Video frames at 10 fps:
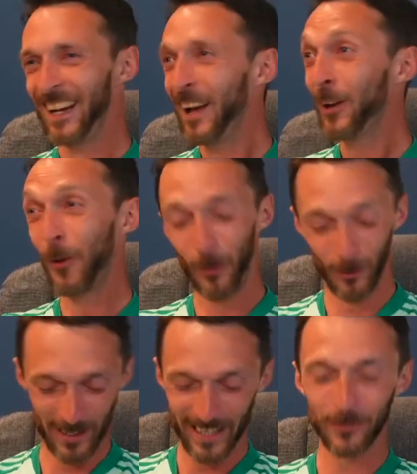going home
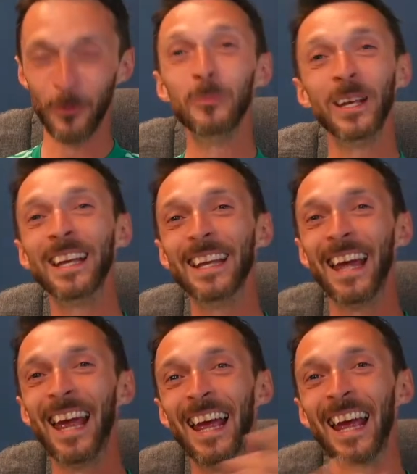with this won't be
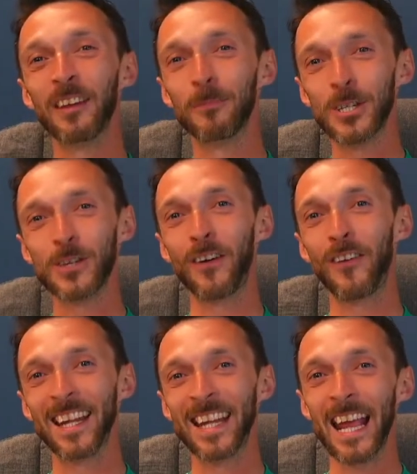as much of a
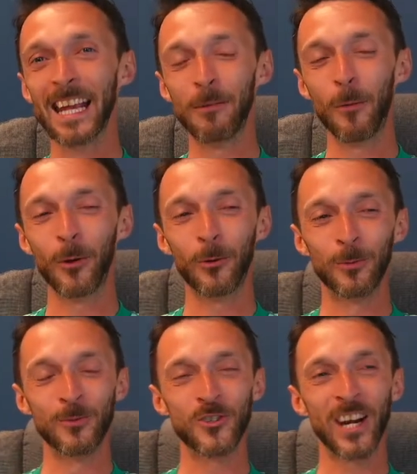redneck, and I won't be going
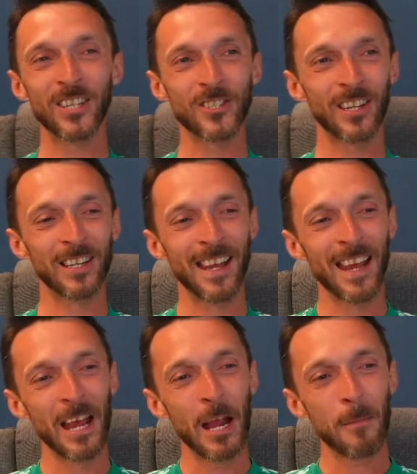home drenched and
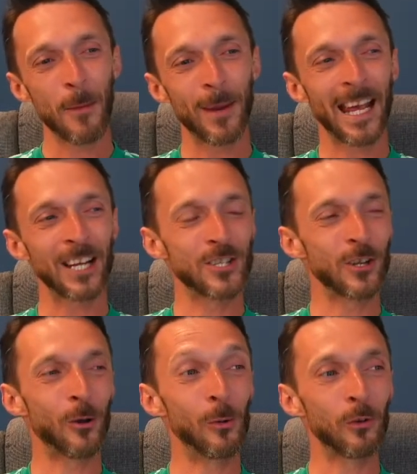maybe catching the
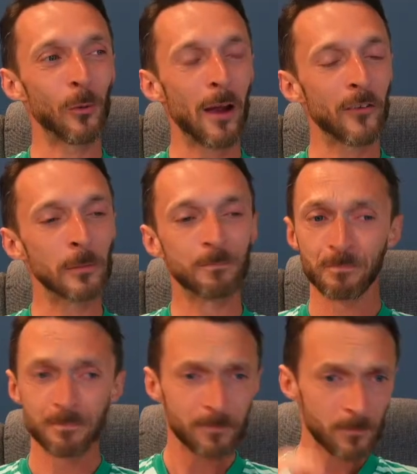cold or whatever.
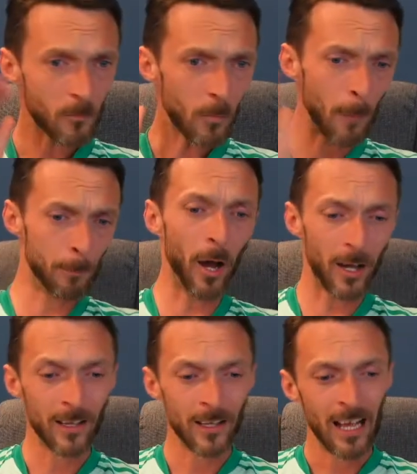
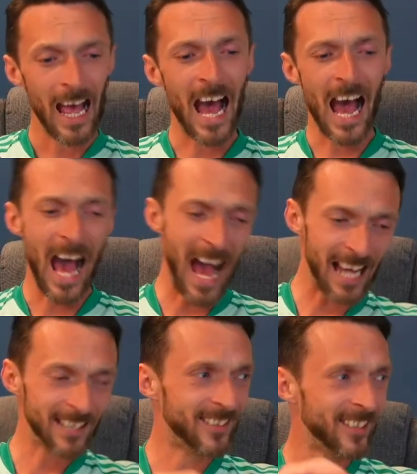But I
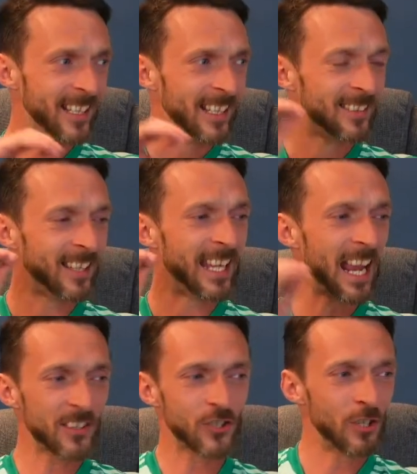had to
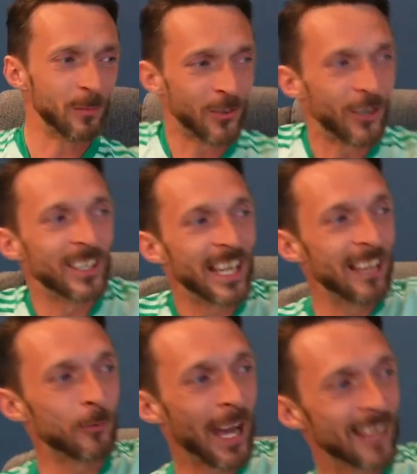get the stream done,
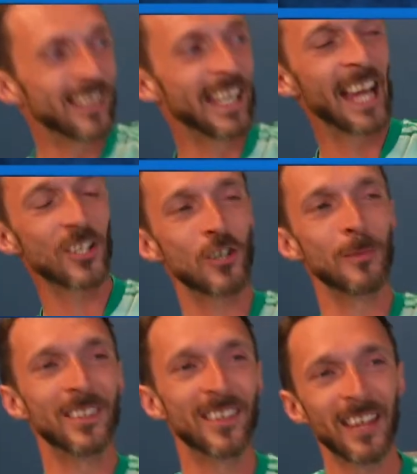guys. We had to get
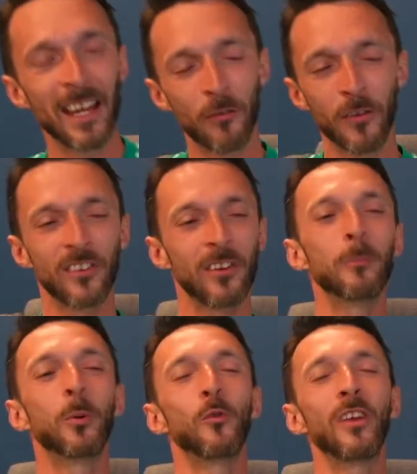streaming today for the
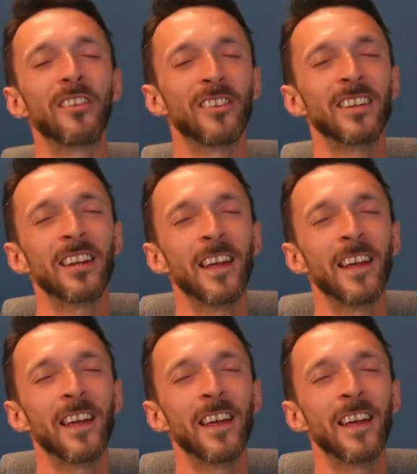simple reason that